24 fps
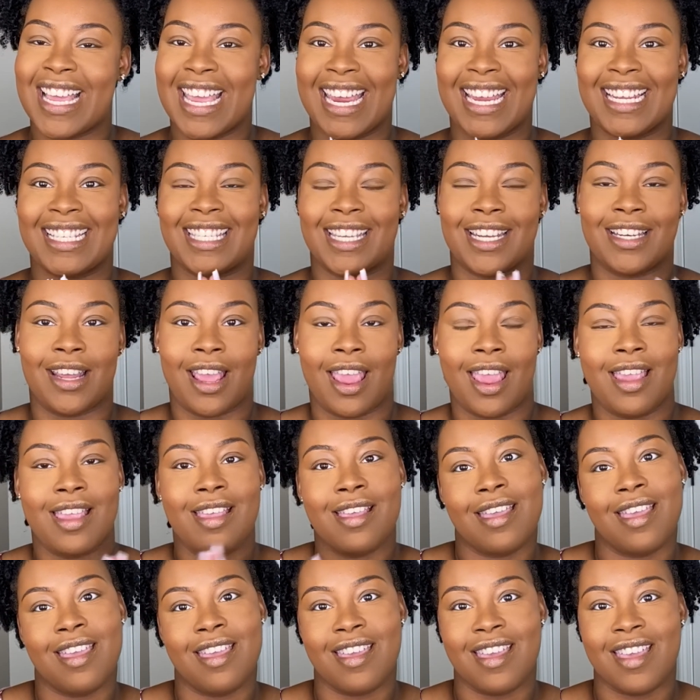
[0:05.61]
and today
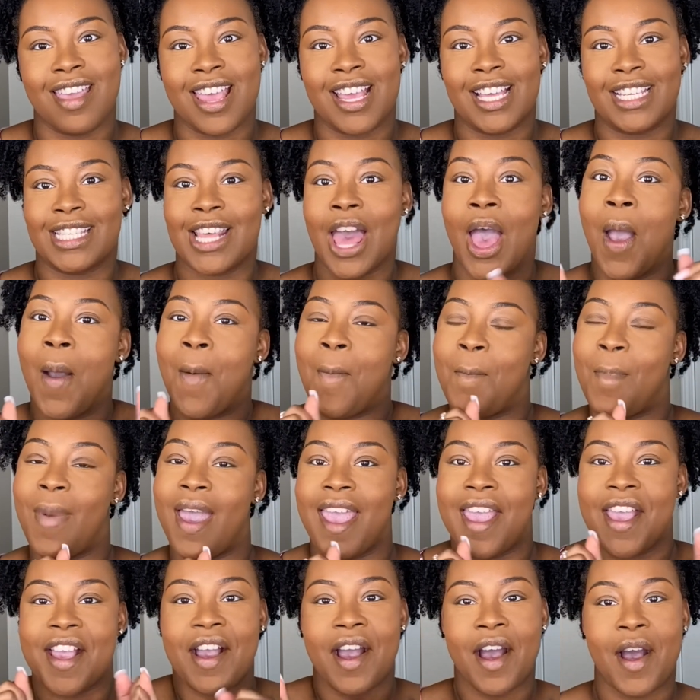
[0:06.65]
is
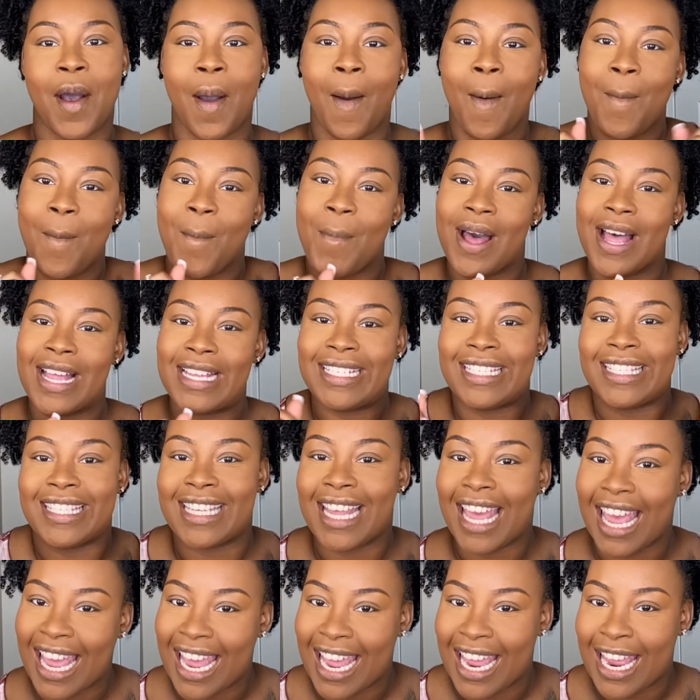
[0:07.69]
Makeup
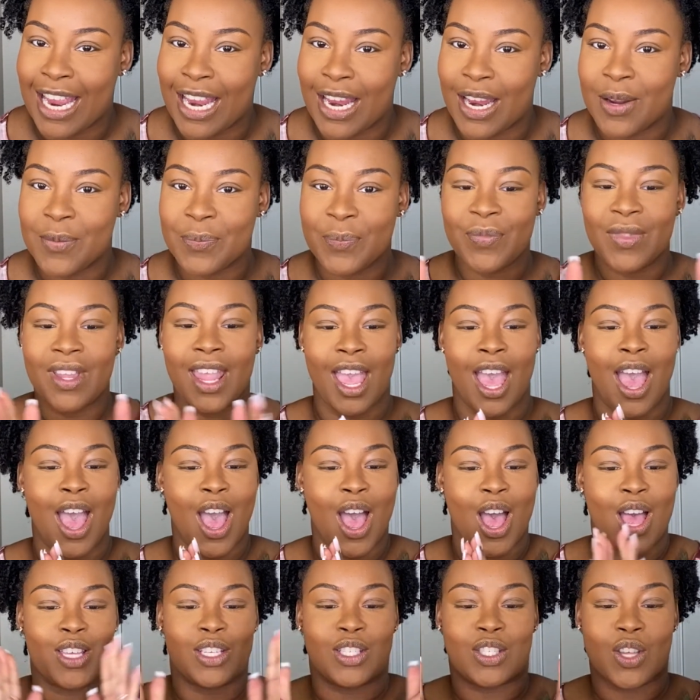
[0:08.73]
Monday.
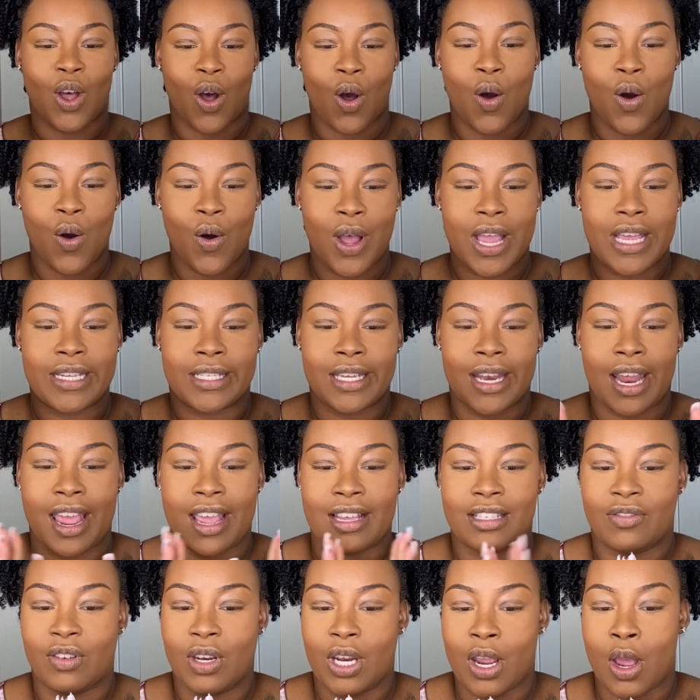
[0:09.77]
So in
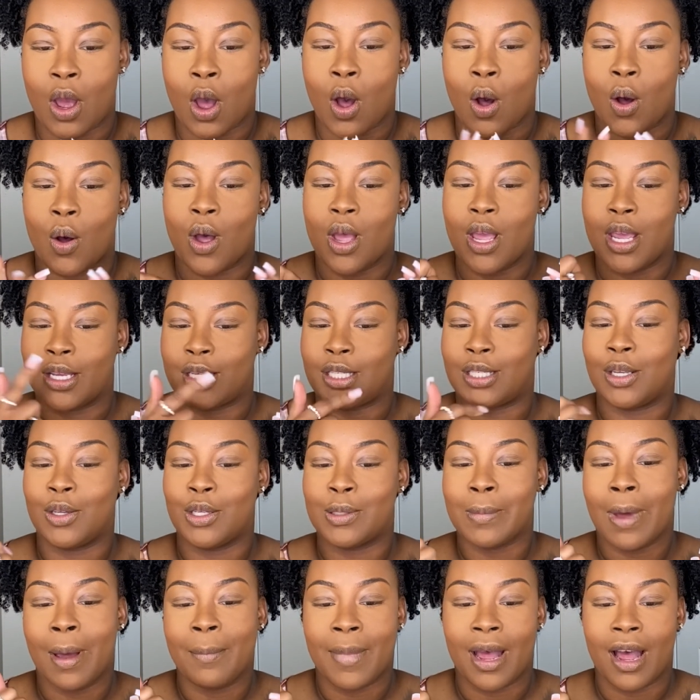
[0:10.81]
today's video, excuse
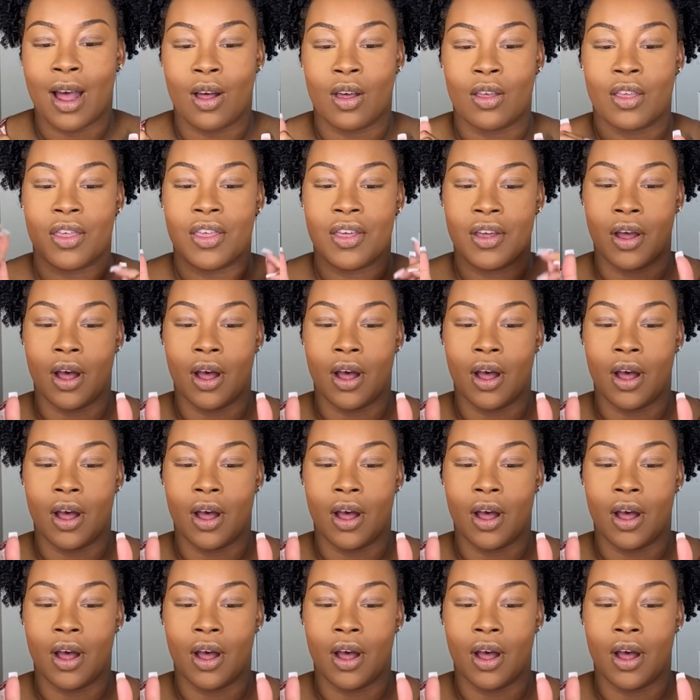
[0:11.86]
my mouth,